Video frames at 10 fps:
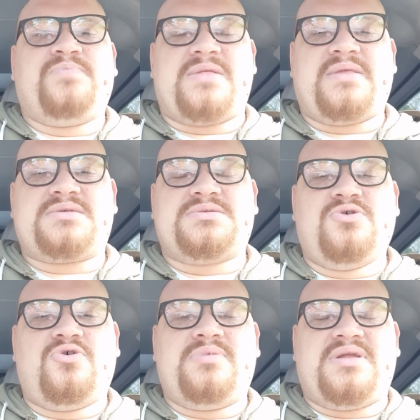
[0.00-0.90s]
And that's
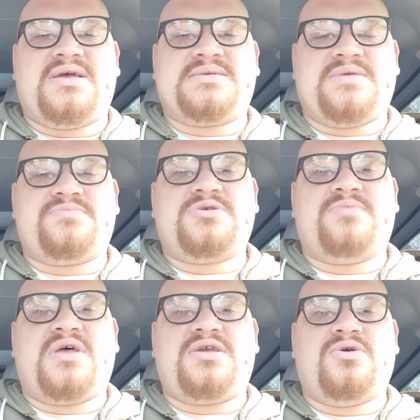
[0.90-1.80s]
normally a
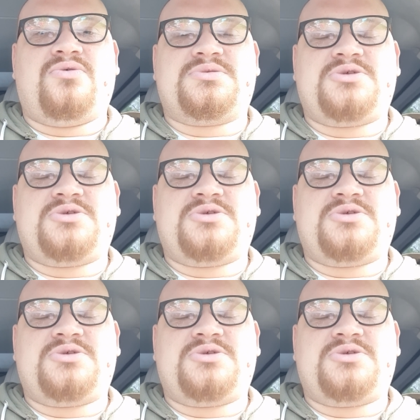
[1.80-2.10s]
symptom that your